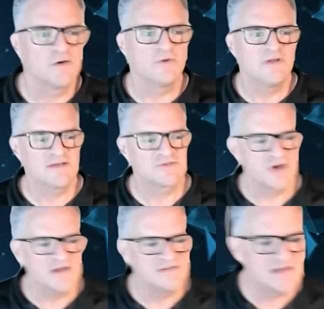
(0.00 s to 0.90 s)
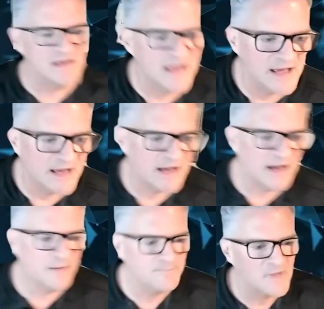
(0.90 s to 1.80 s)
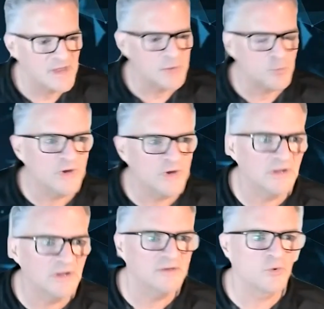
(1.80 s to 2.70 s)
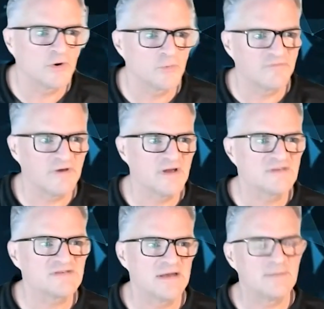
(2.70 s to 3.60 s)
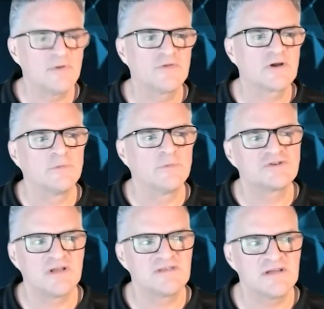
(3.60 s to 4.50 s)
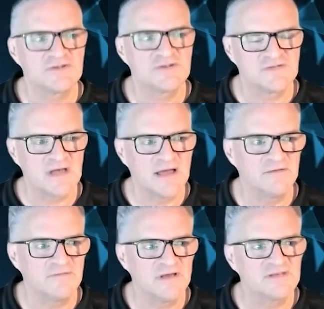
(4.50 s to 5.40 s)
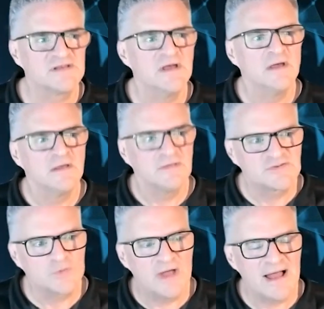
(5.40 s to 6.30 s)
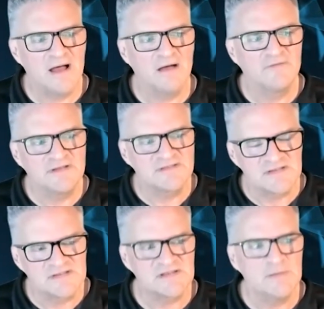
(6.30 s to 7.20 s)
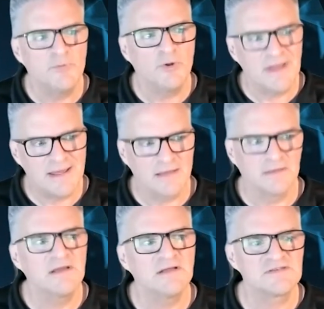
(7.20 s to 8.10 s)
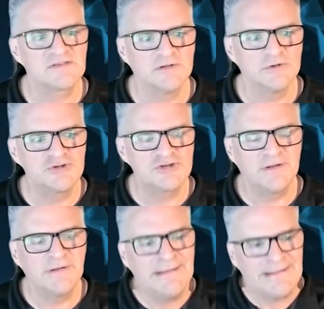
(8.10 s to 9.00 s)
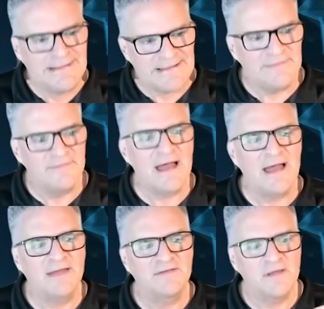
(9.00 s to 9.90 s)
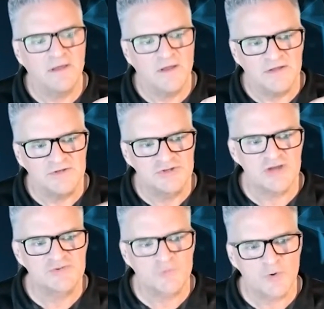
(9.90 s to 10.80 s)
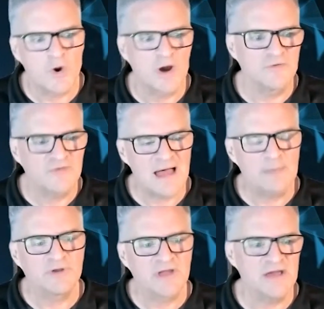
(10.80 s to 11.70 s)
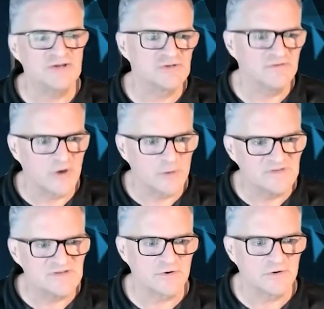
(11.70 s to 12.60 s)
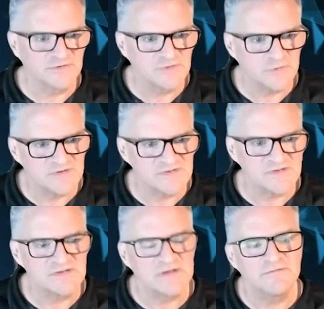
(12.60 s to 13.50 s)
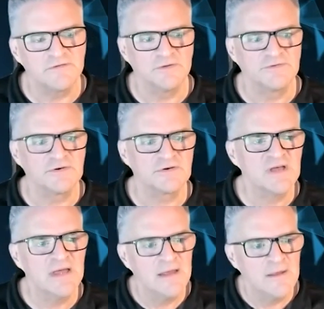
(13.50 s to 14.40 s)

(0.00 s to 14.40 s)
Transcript: So yes, Tracy, um, it will. We're, we're very excited about the commercialization side of this. This will have. It's a simple, elegant solution in that it just requires application of our material to existing filters.